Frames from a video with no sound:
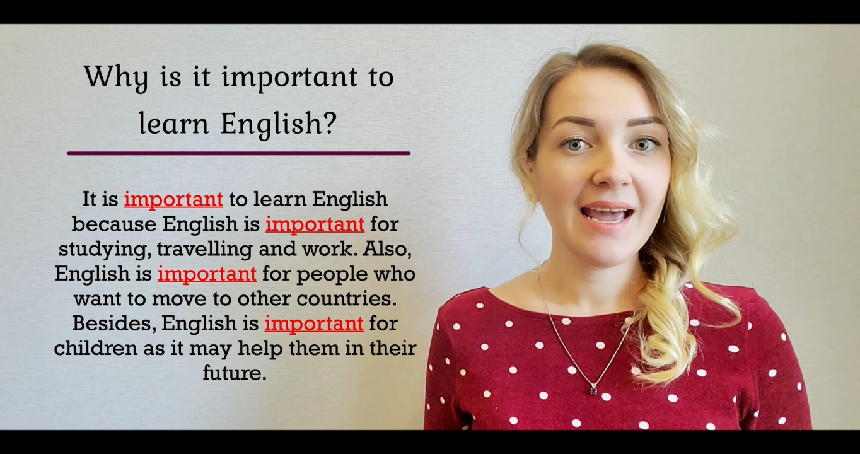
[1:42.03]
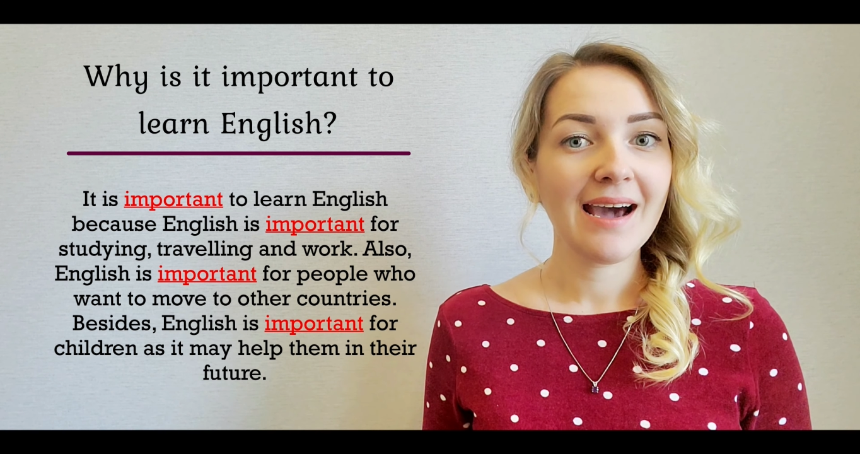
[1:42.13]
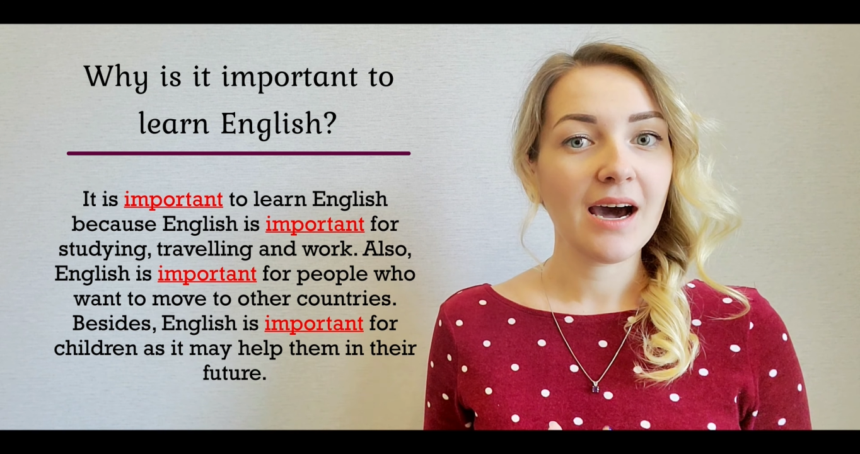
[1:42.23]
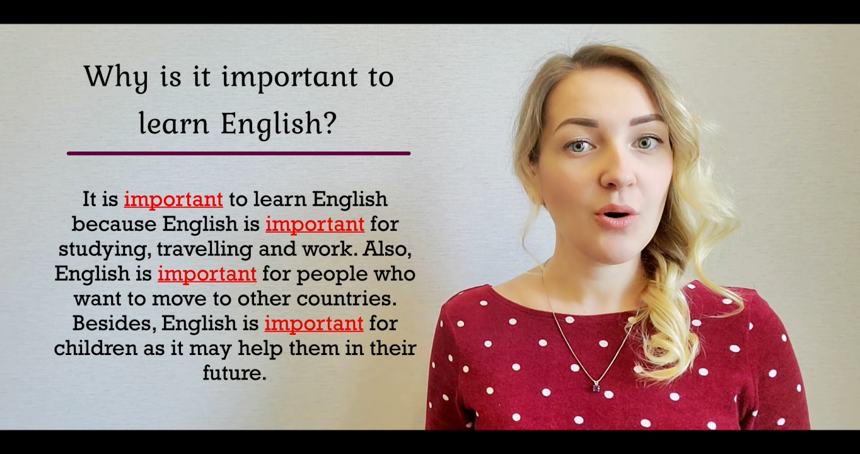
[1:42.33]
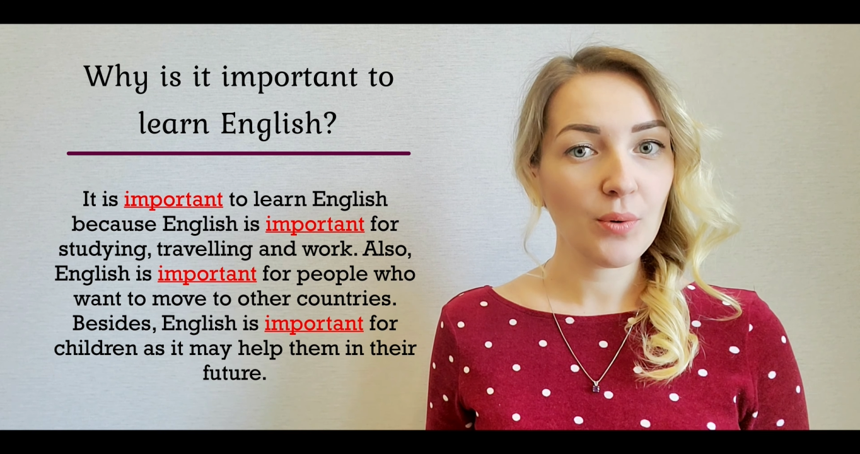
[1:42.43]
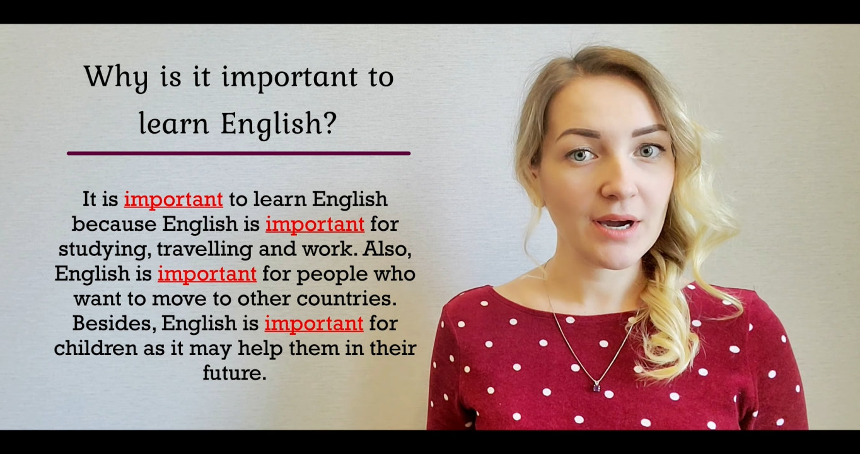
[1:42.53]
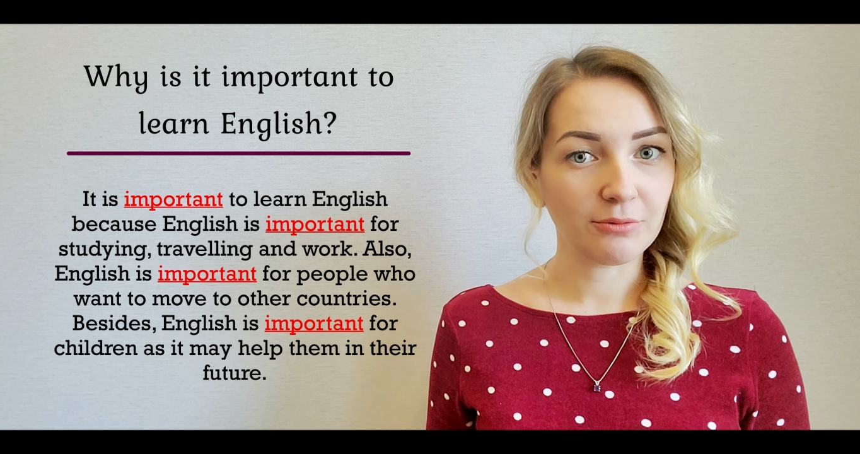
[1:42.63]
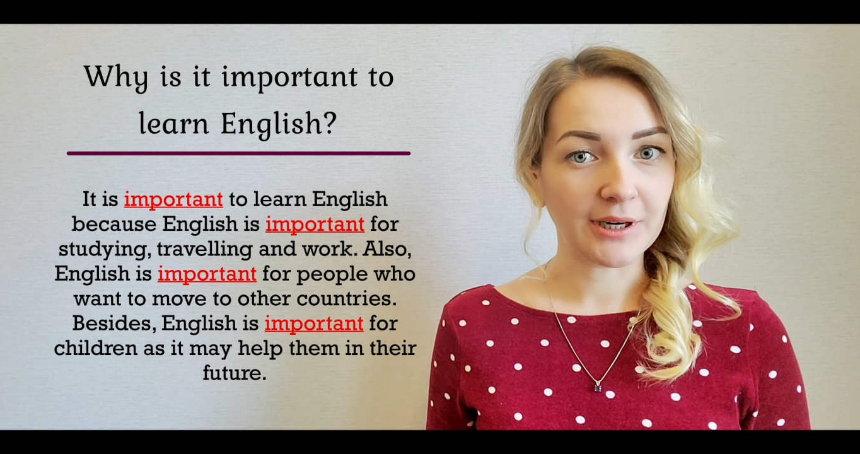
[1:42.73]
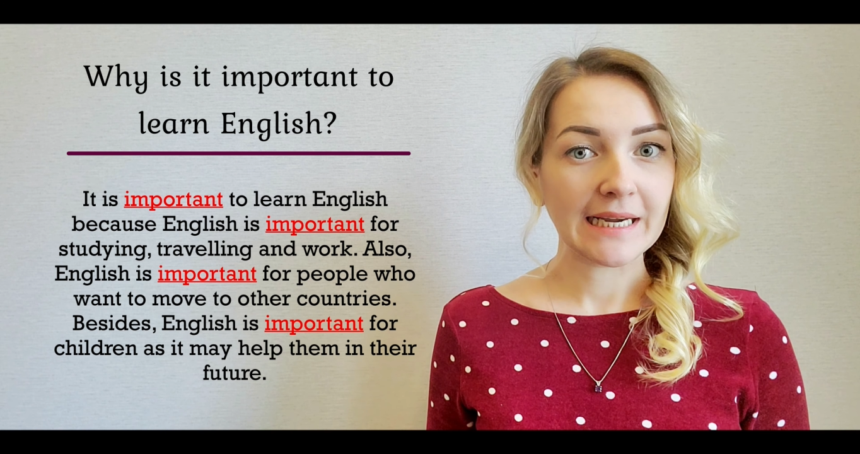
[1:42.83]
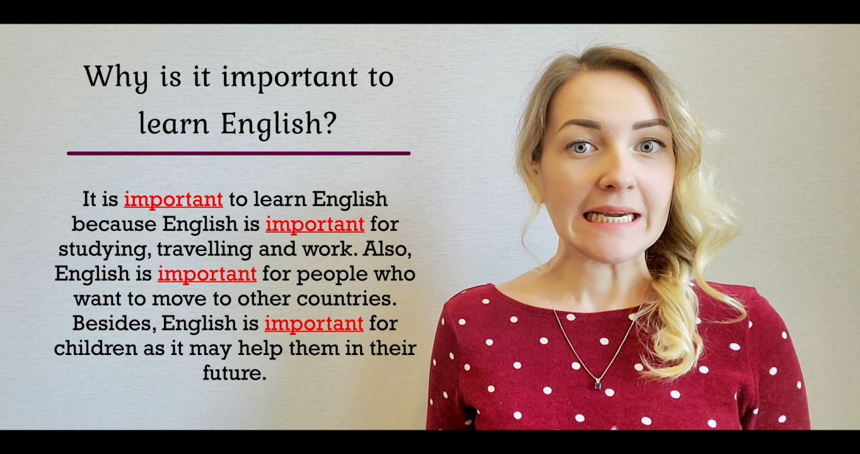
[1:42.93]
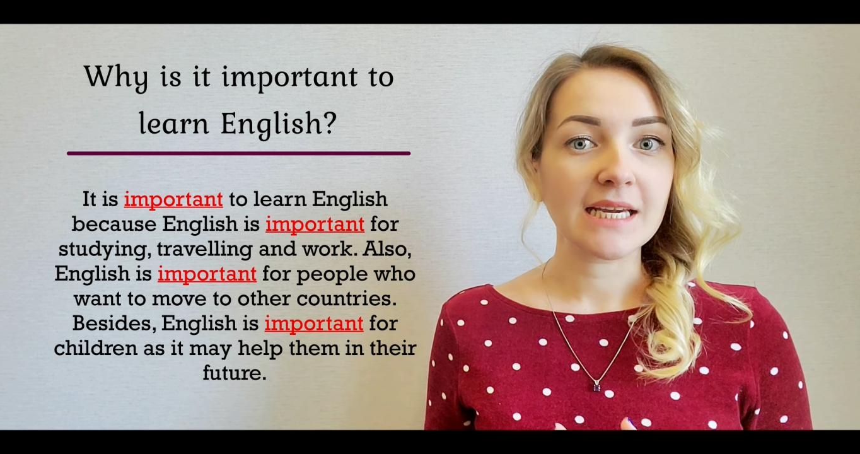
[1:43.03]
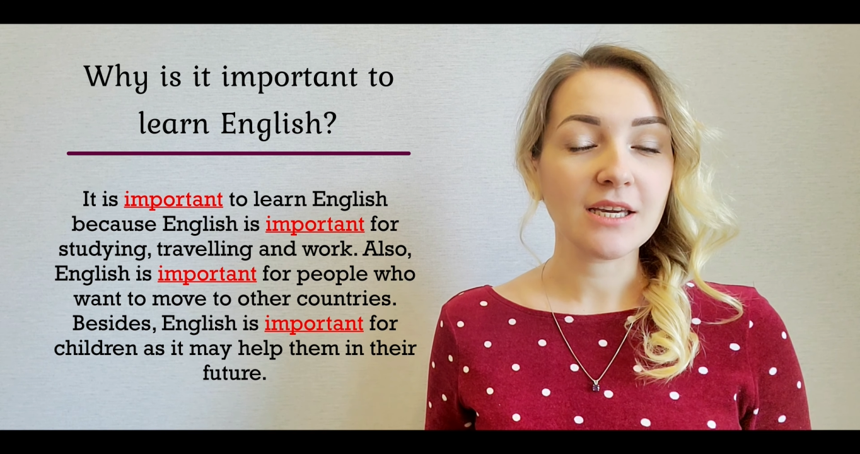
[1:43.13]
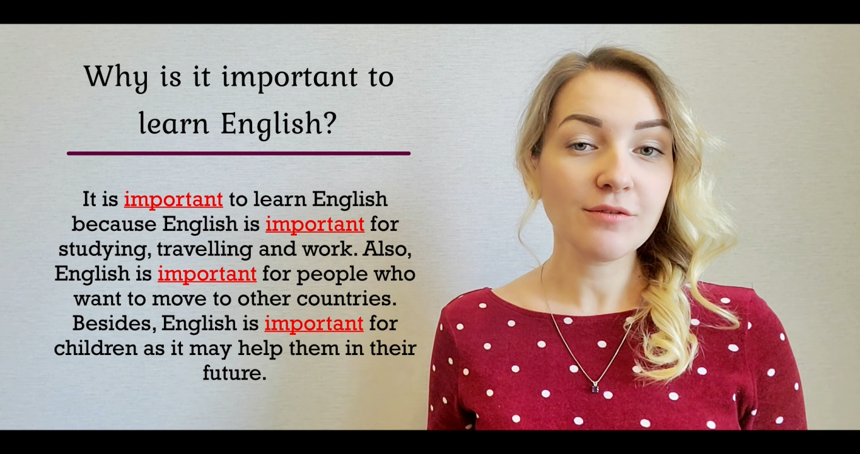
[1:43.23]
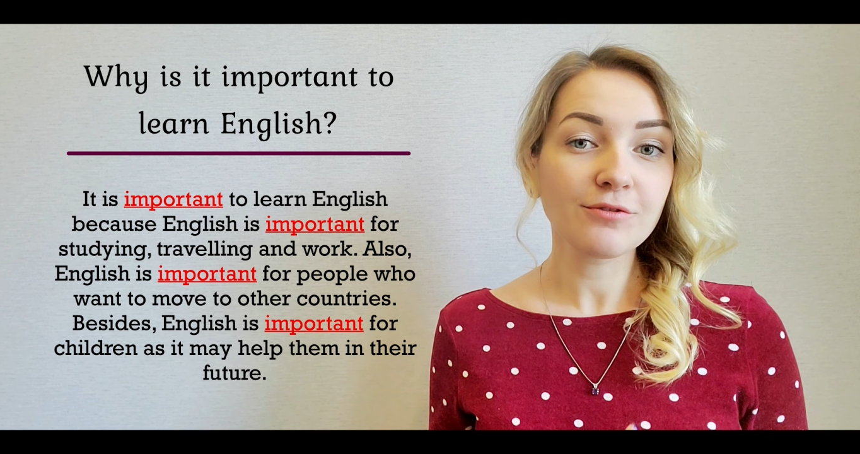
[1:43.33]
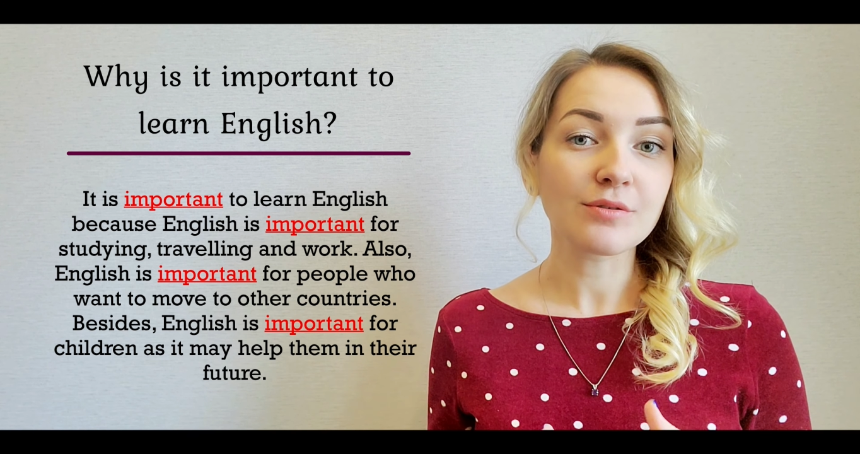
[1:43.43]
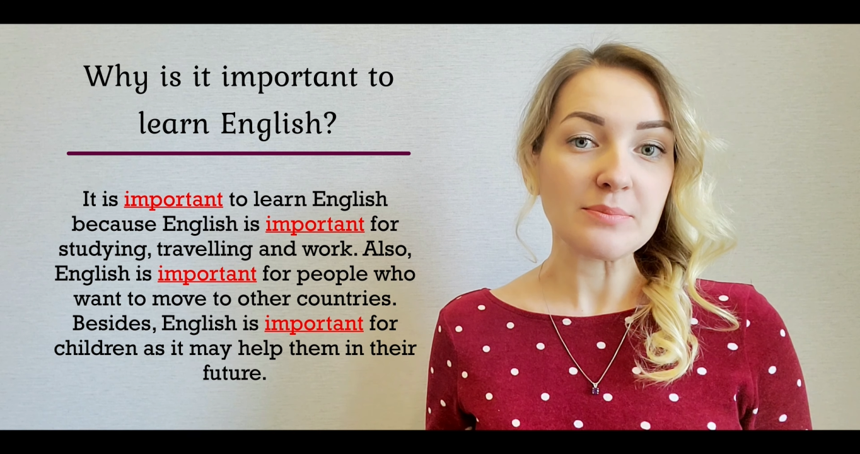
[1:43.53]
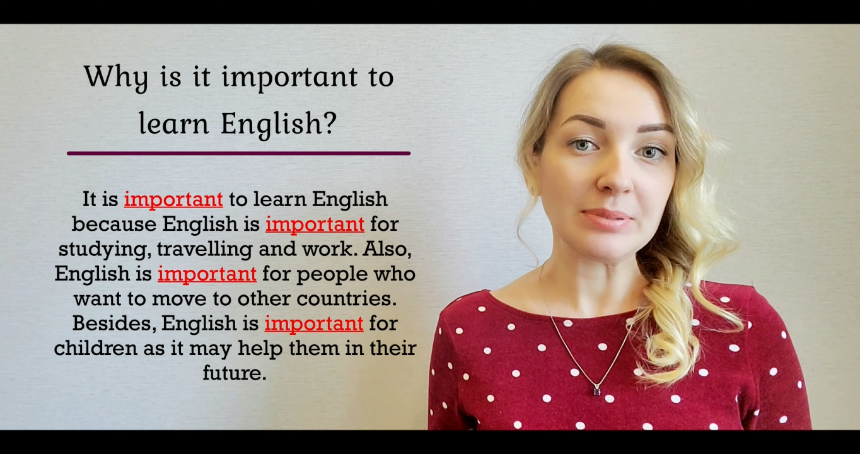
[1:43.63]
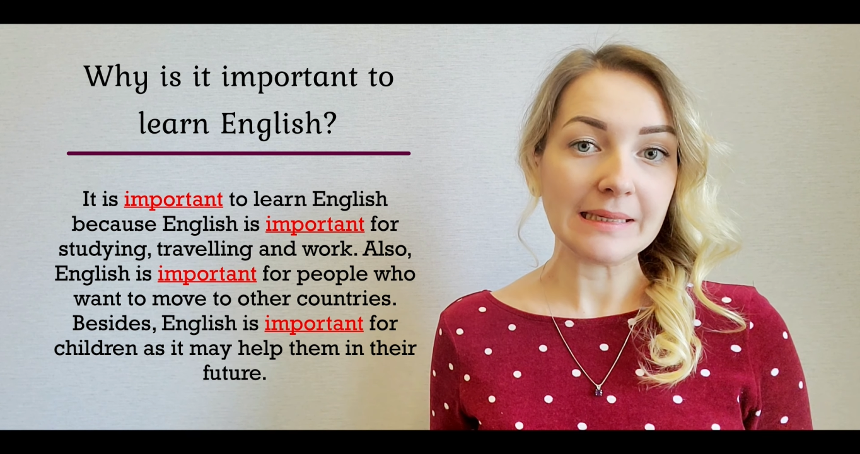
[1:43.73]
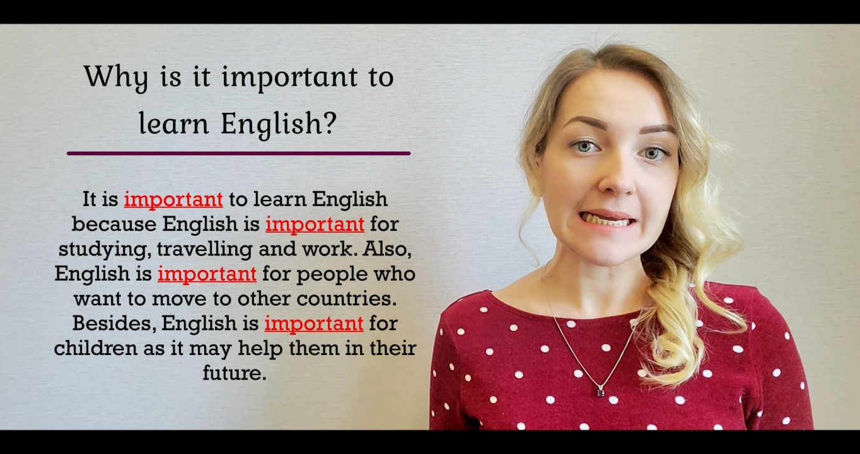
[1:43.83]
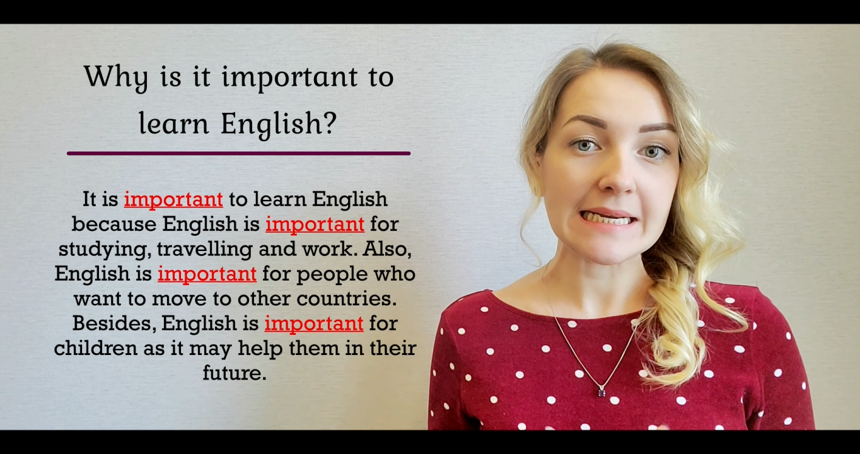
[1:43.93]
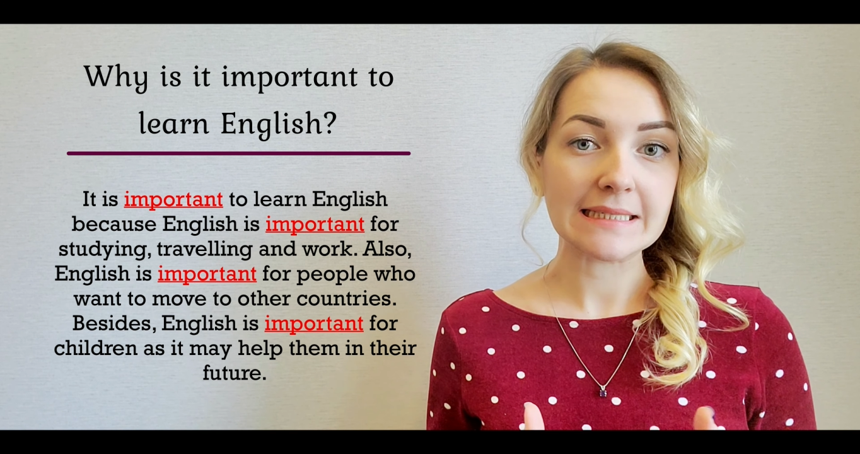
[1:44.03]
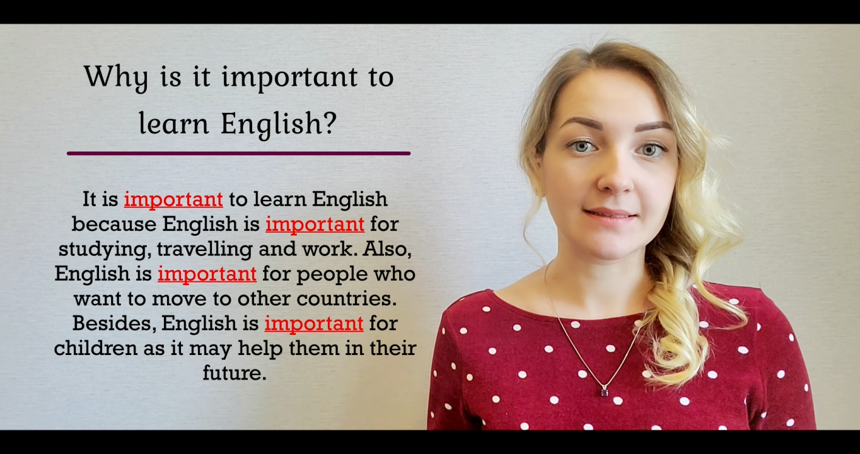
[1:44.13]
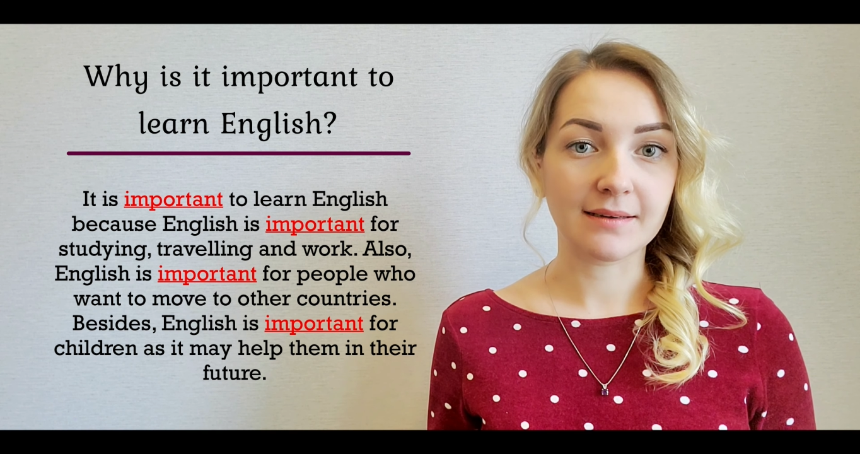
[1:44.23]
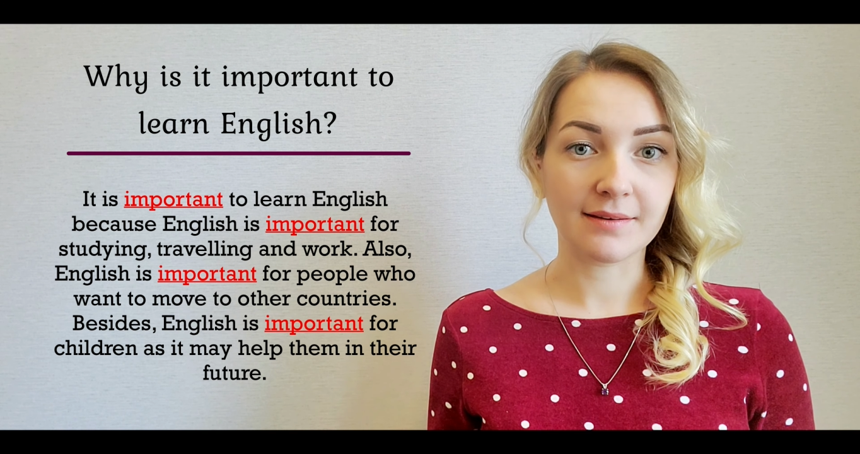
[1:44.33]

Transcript: However, if we replace